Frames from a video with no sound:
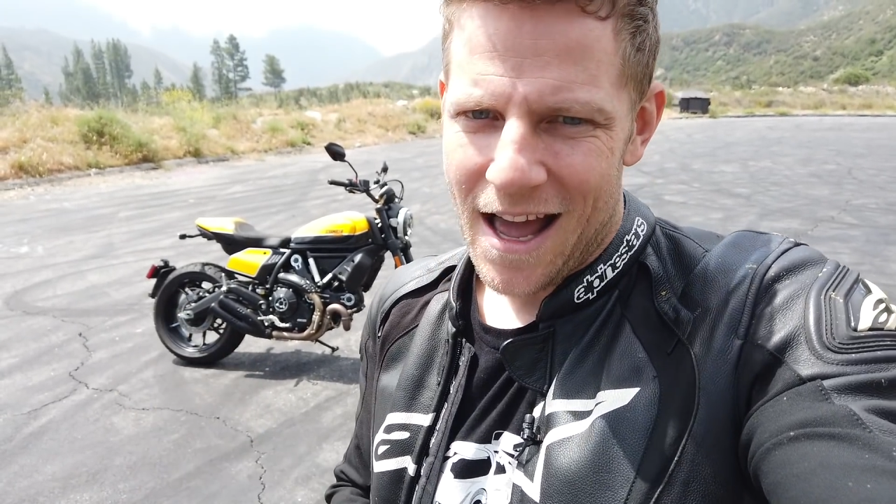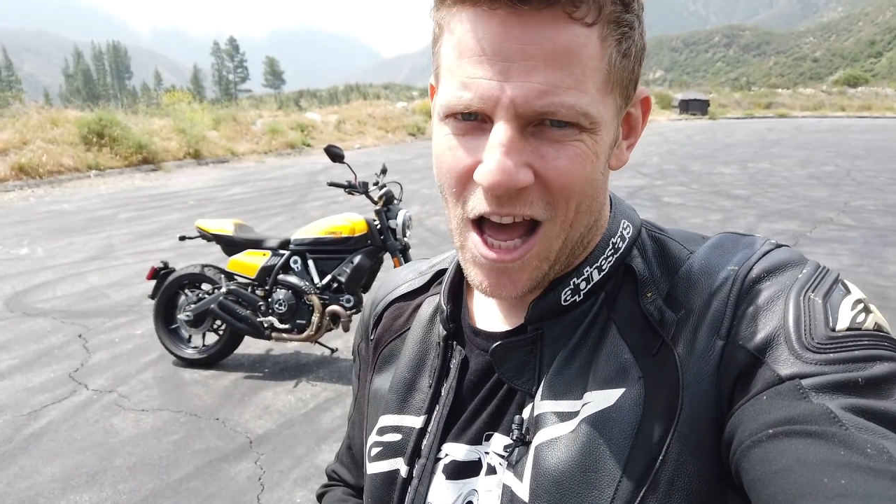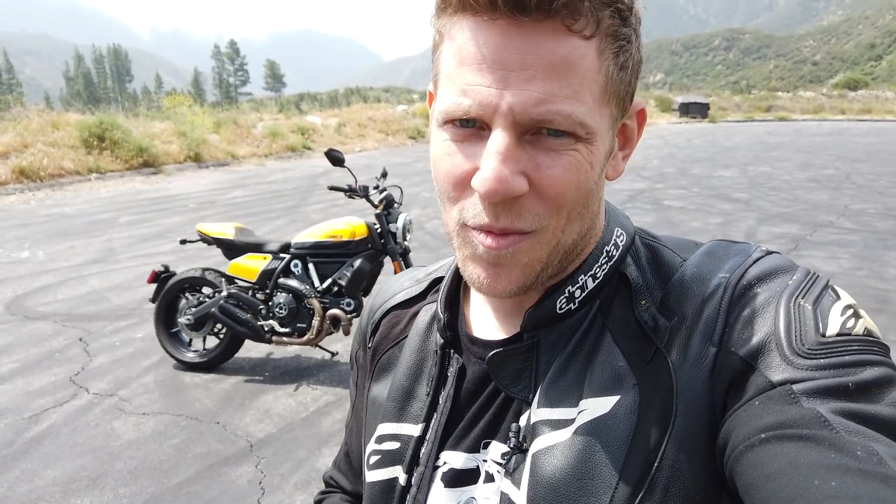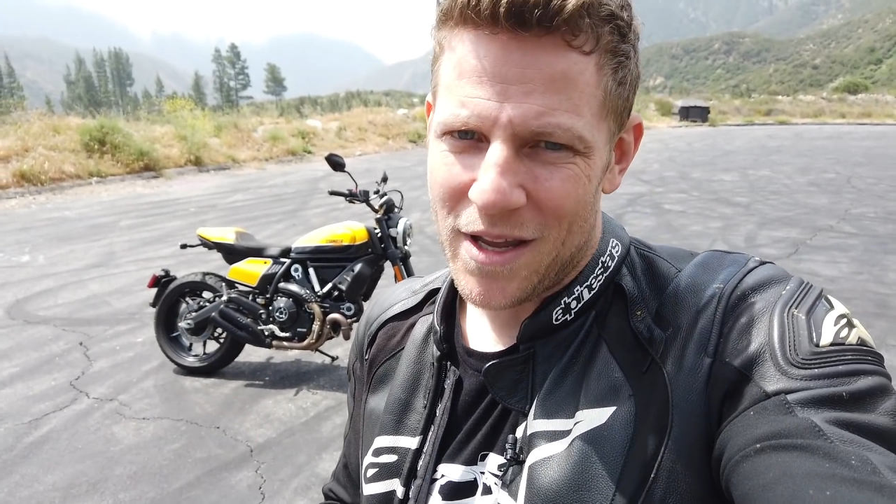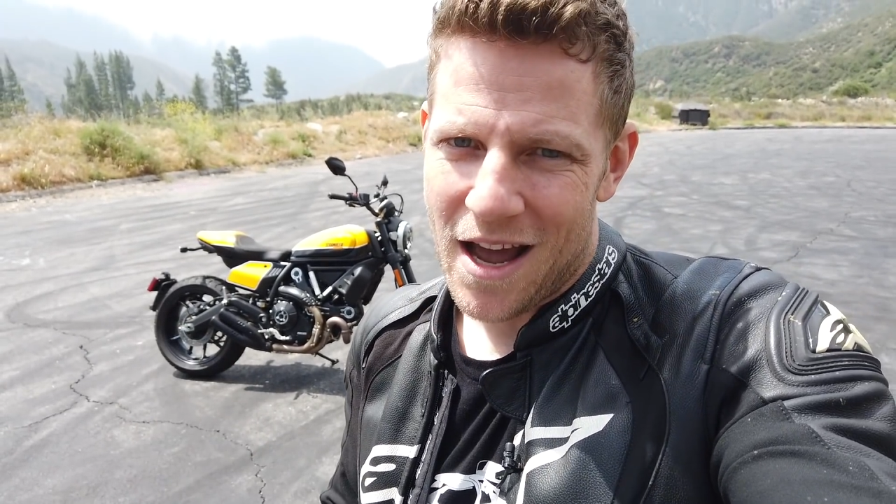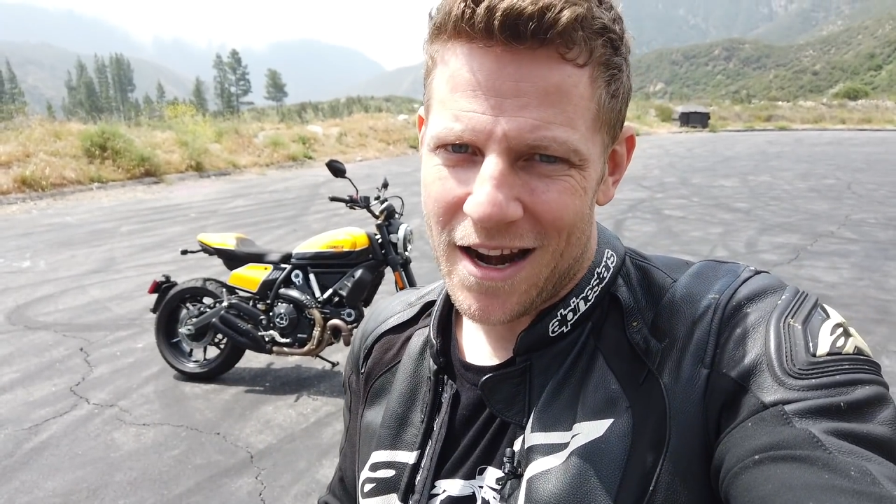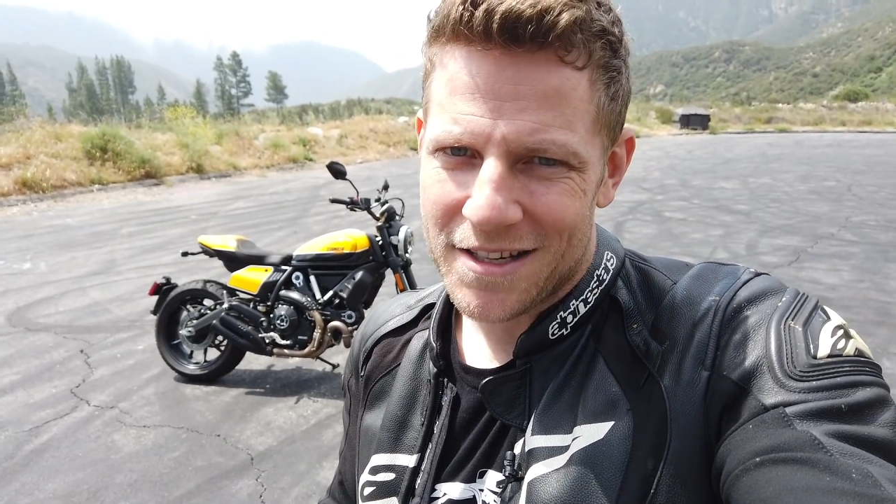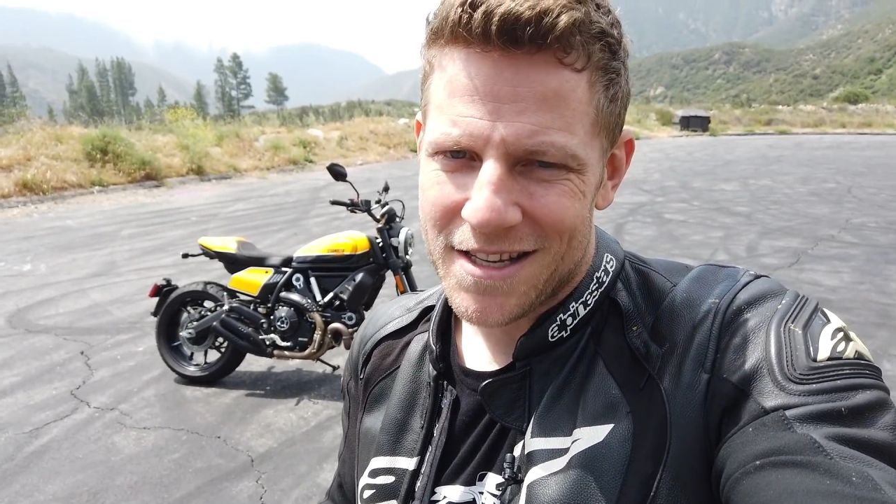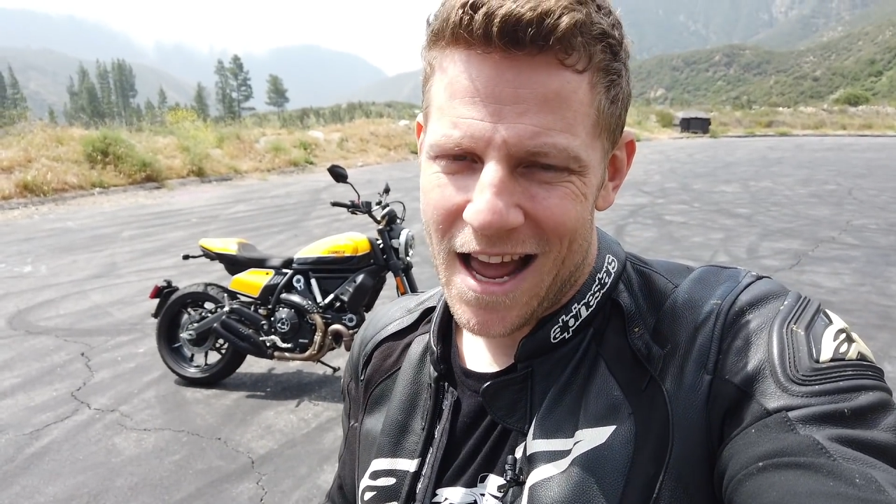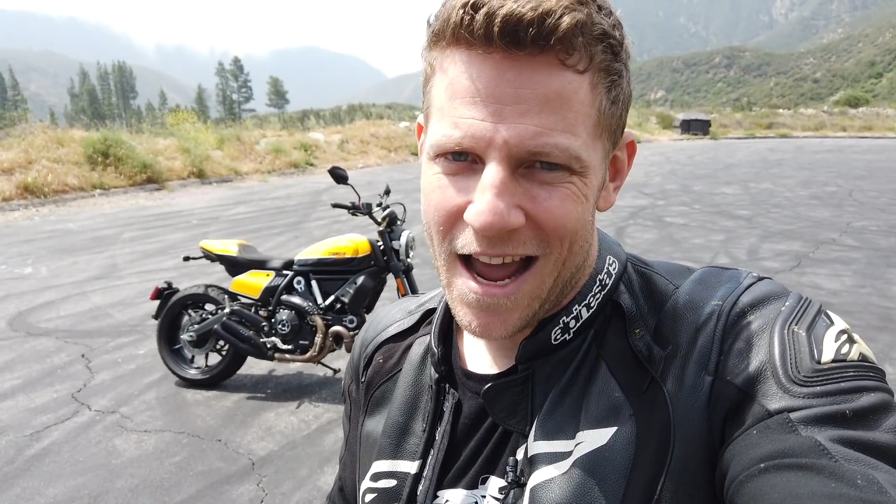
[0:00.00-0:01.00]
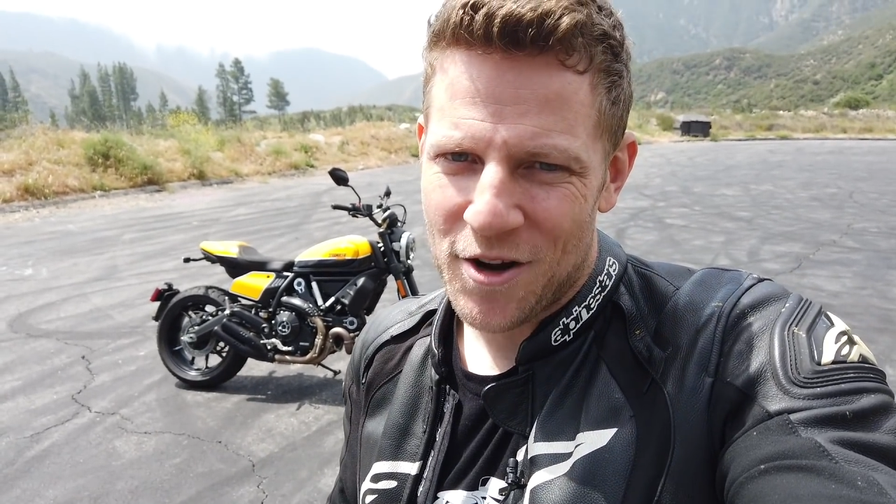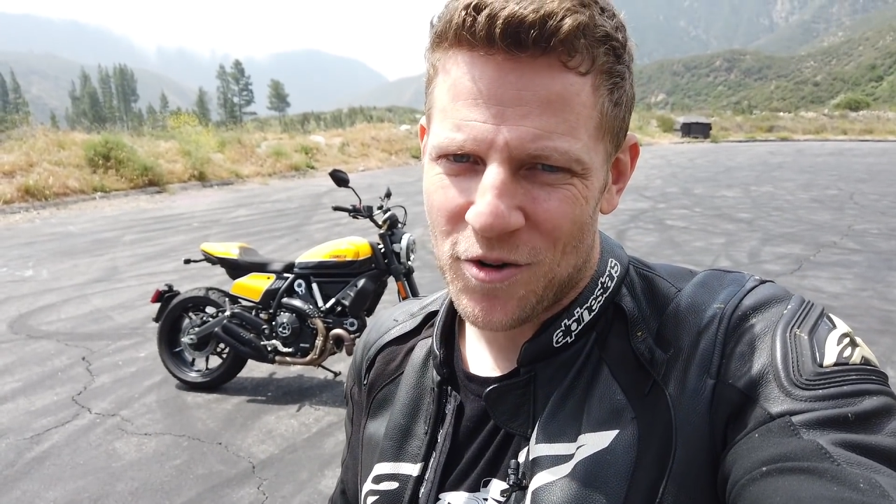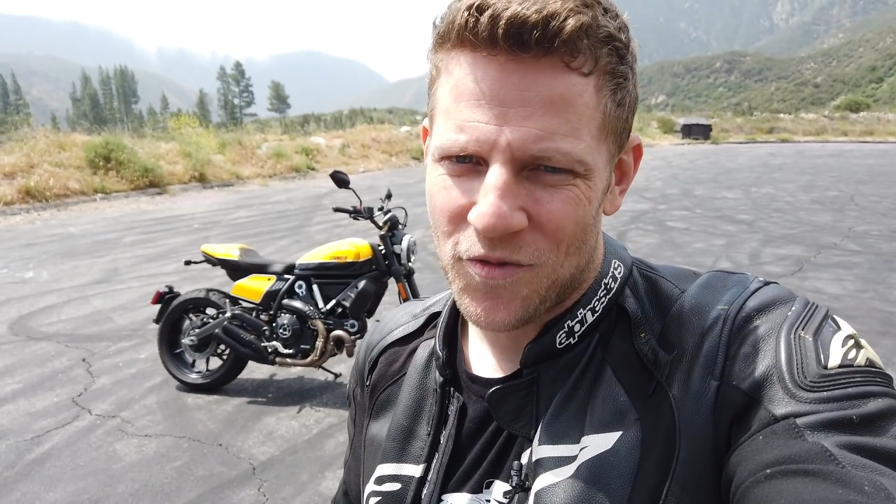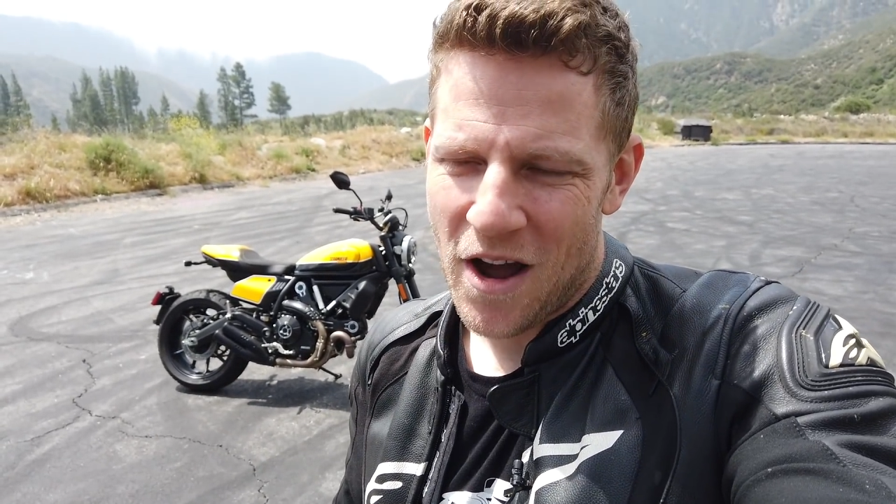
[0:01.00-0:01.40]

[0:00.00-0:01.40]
I'll be honest, I don't